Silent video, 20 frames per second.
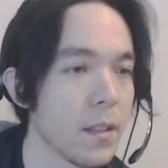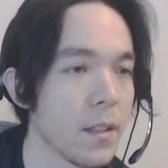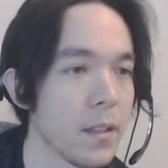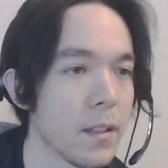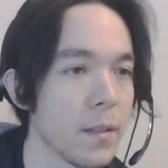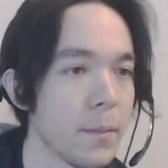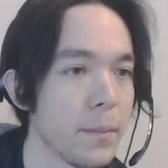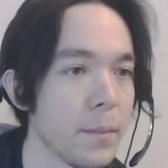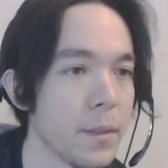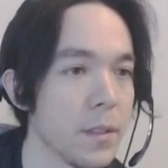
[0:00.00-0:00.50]

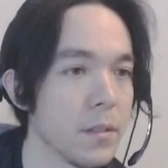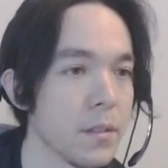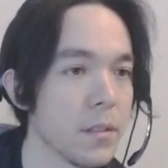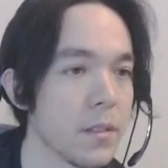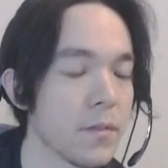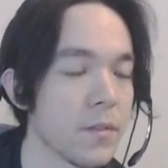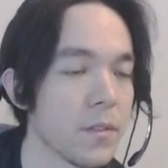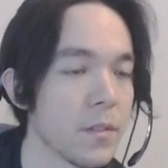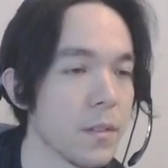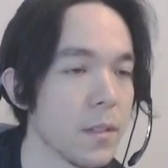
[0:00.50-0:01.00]
builds
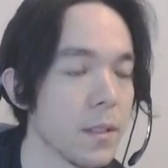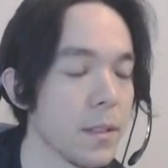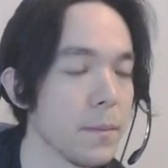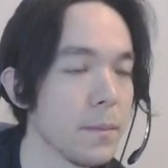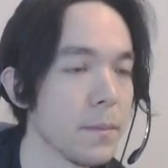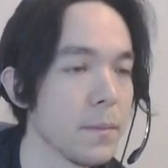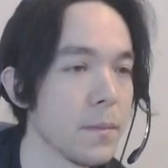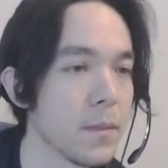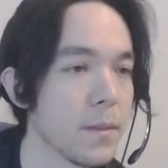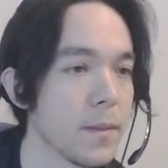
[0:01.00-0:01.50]
for
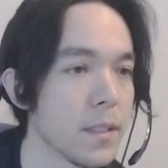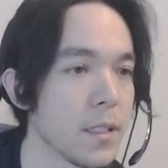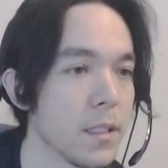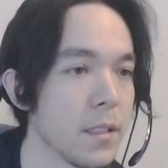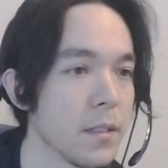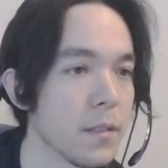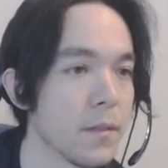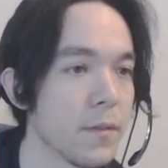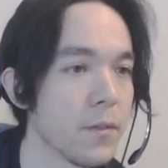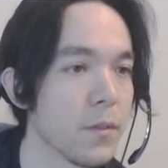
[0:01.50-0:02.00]

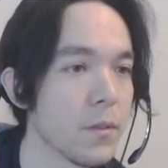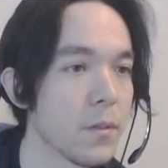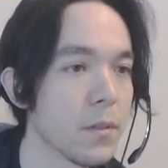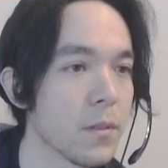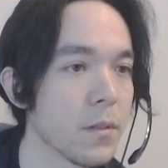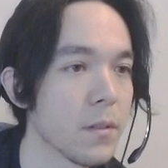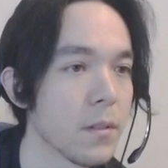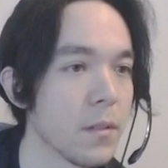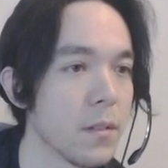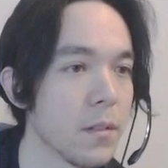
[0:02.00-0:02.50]
Season
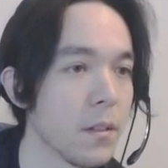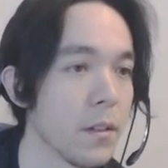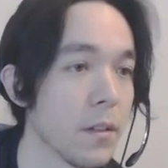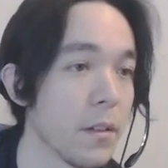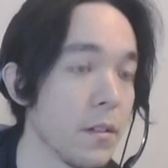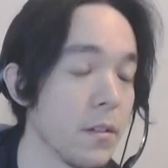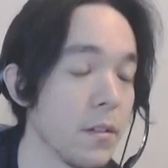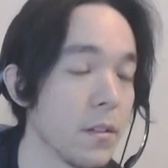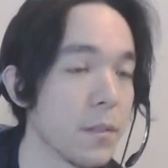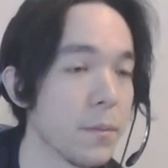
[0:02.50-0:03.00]
4, although
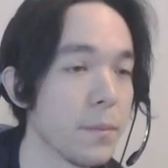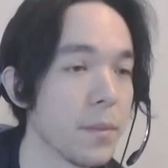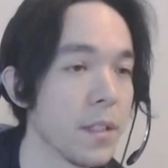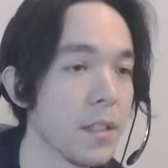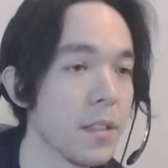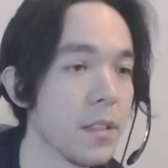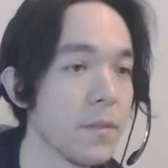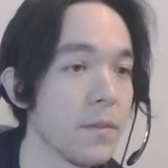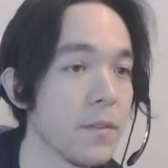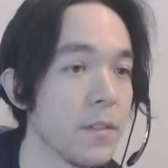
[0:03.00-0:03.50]
you can play
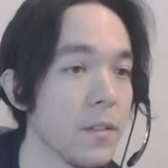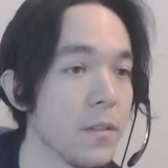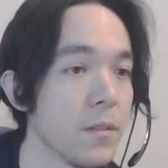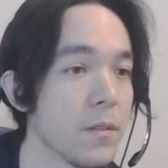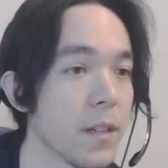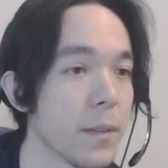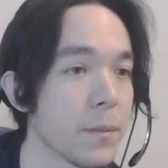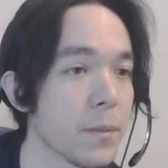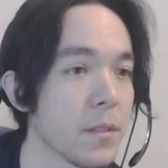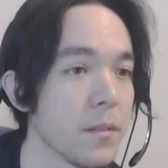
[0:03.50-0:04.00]
it if you
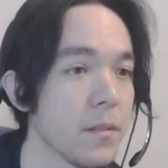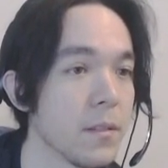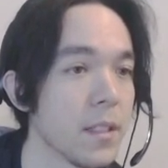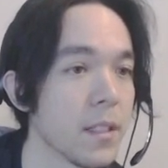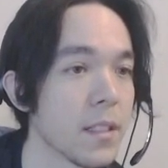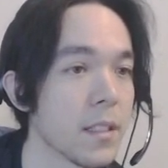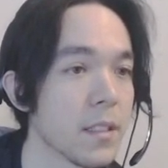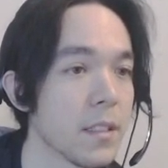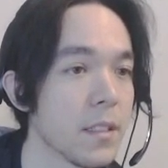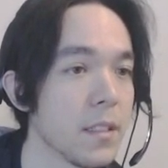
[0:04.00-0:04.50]
absolutely
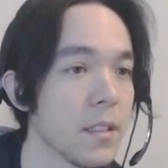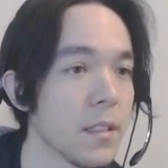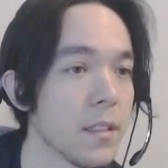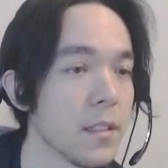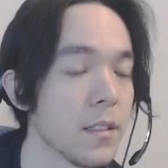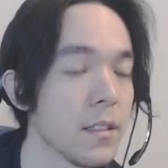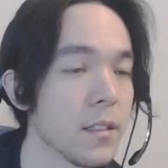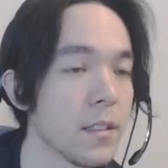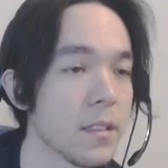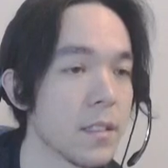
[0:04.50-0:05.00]
like
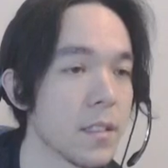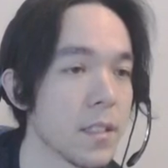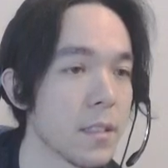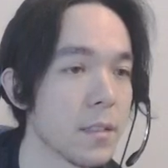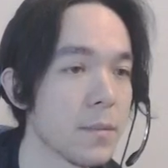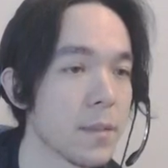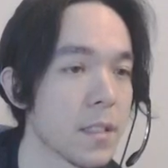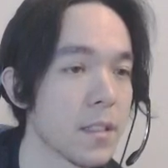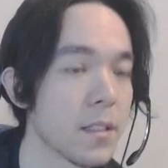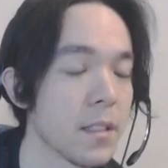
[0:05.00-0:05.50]

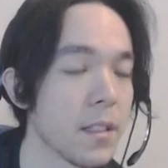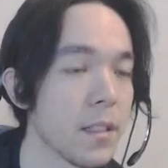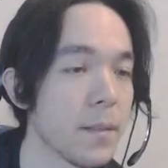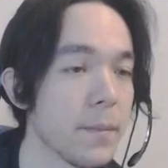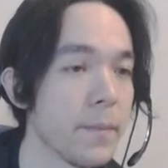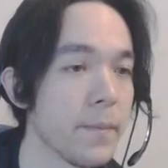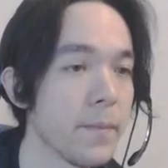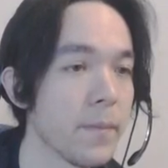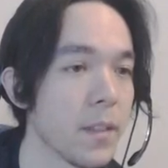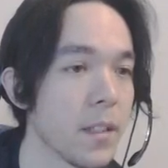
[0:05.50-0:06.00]
Seismic Slam.
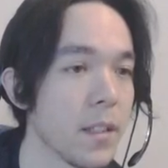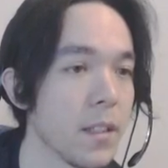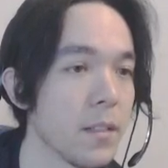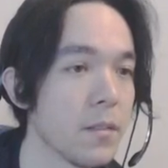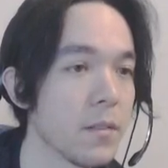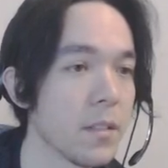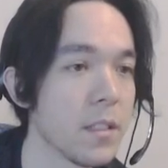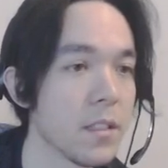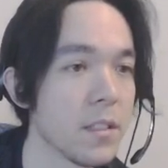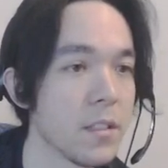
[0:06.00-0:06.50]
It'll
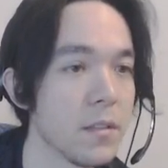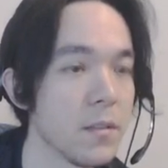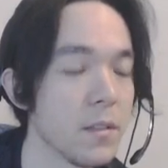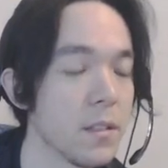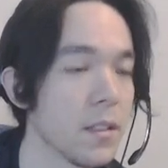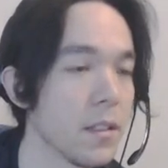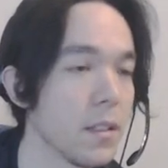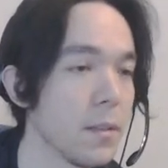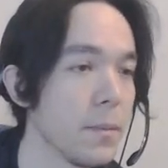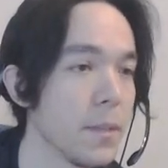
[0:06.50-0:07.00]
get you
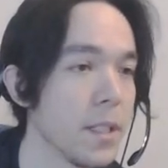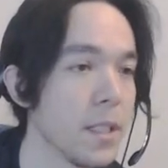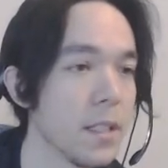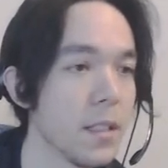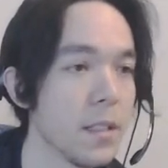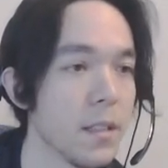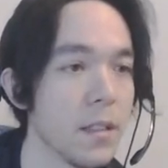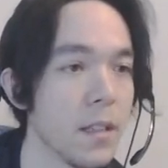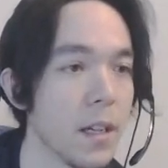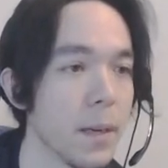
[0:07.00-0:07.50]
into the
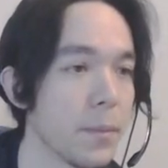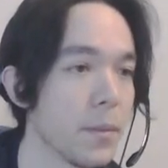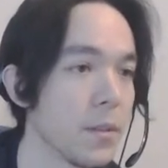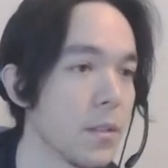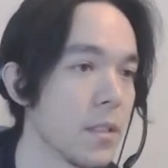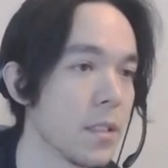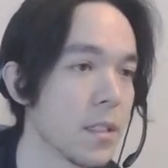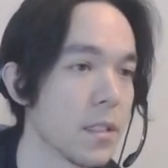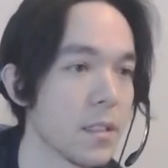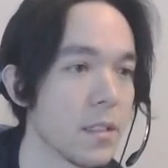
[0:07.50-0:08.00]
mid-upper
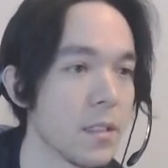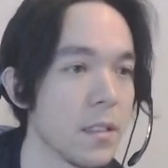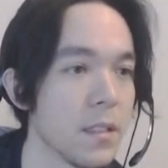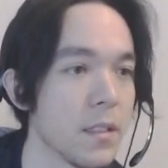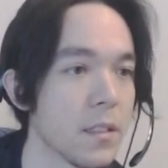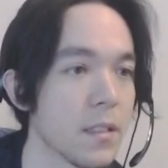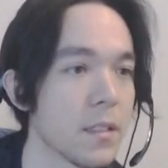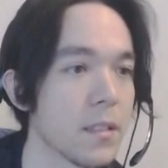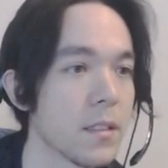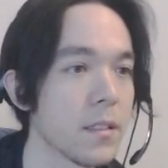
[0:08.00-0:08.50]

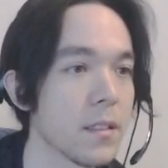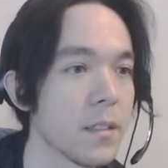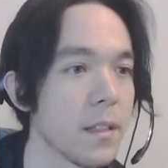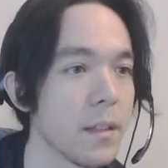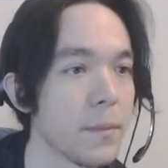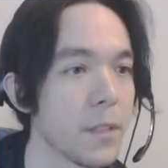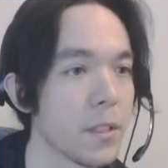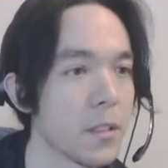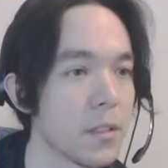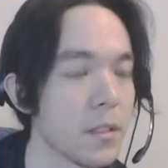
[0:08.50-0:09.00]
60s.
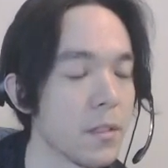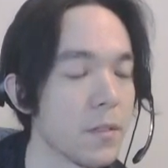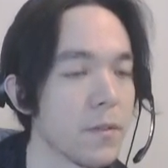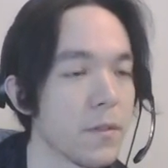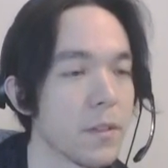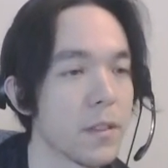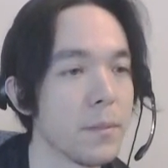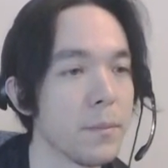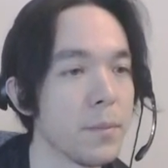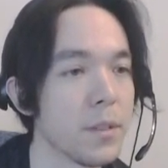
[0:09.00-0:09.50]
I'm not sure if
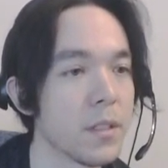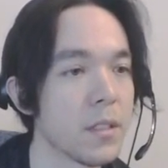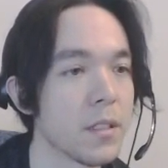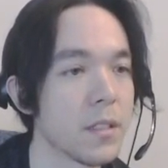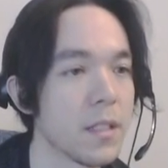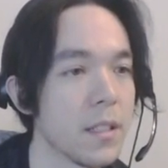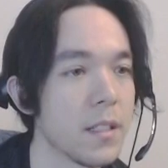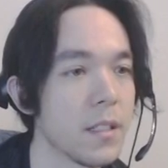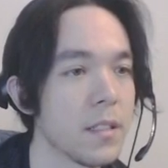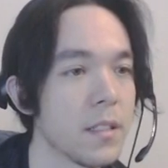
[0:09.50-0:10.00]
it can push as
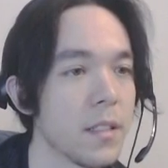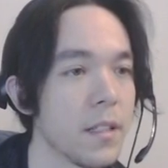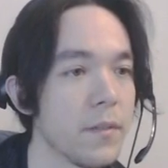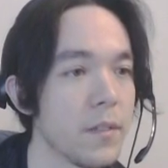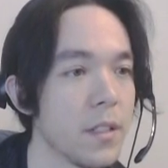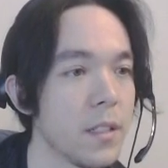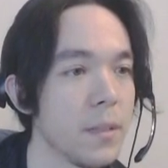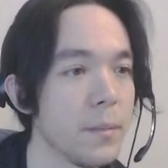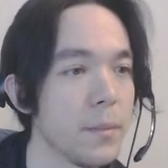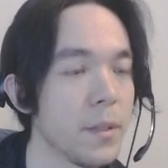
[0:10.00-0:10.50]
high as
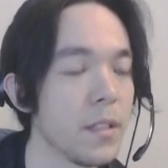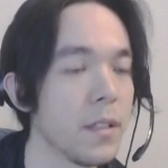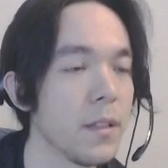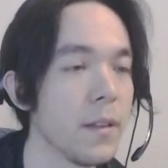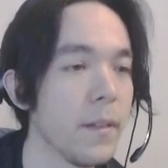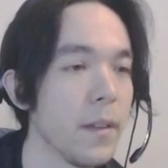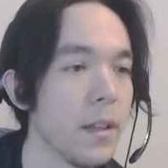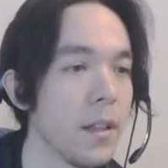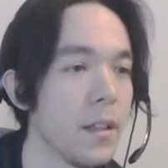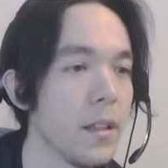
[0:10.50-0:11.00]
70, but
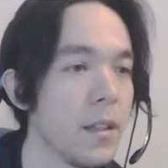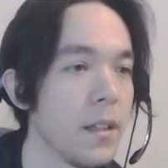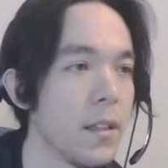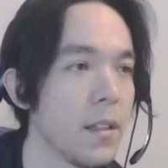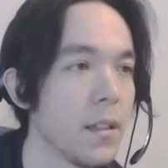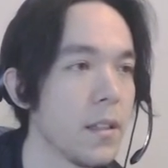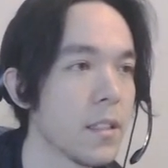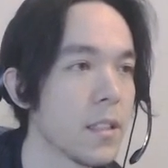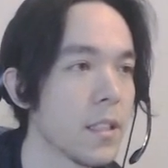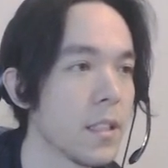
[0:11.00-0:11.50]

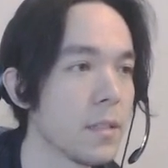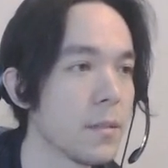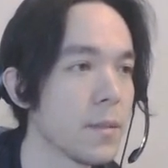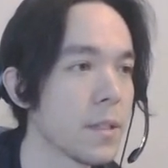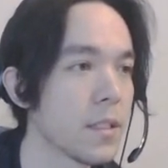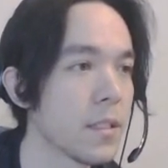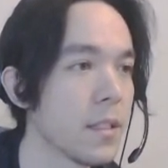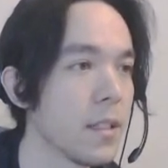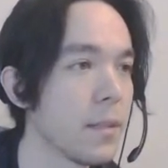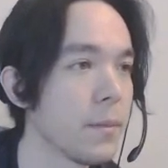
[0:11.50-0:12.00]
the Seismic
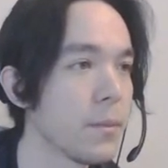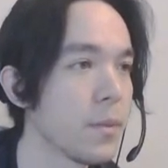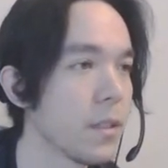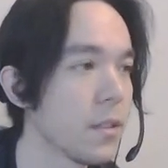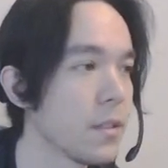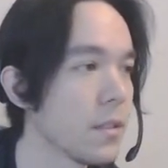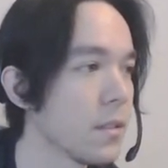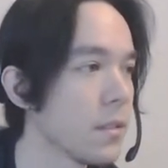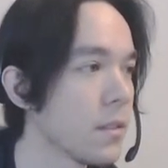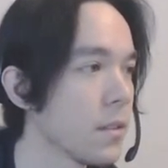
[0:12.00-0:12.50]
Slam
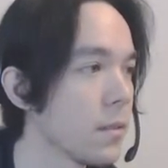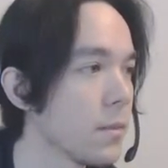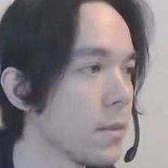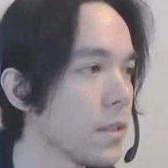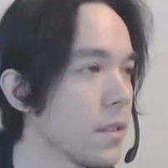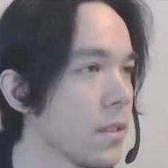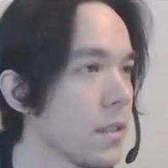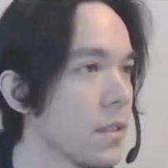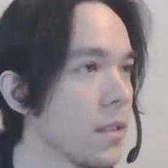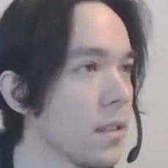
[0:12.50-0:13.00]
bracers, let me
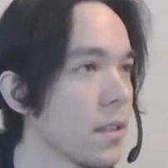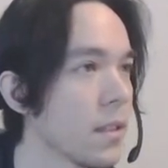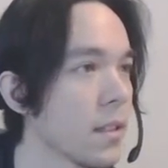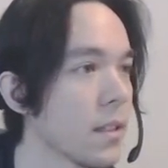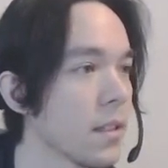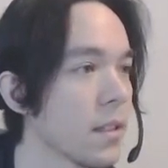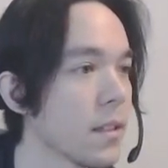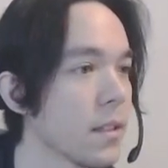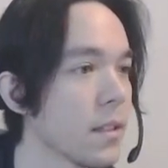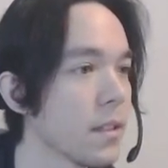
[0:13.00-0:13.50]
see, I think I
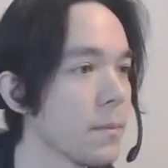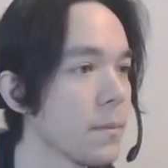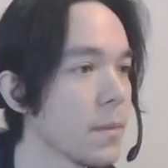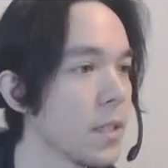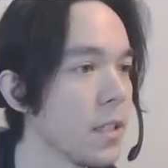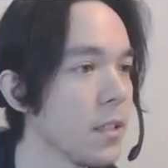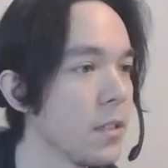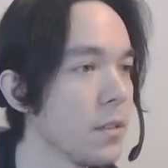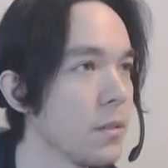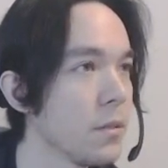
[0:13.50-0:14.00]
got them
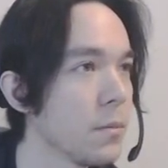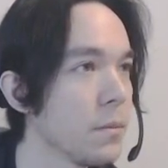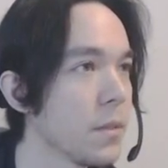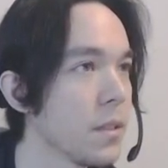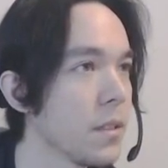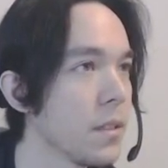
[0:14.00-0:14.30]
cubed,